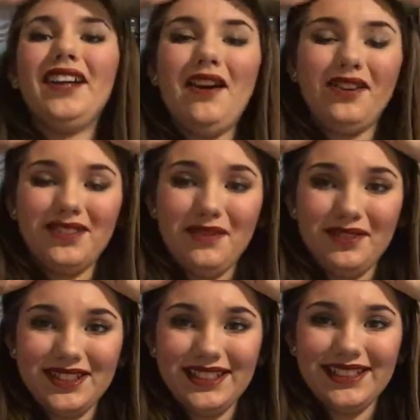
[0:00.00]
And I was
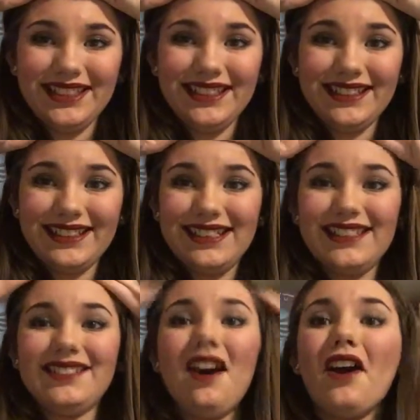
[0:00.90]
almost in tears, because
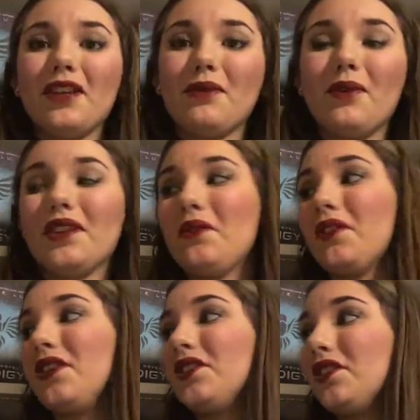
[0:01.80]
it dawned on me what they were
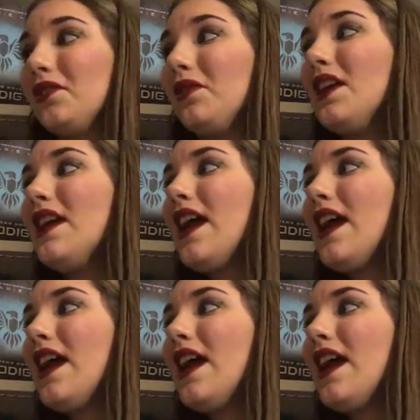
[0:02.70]
going to do.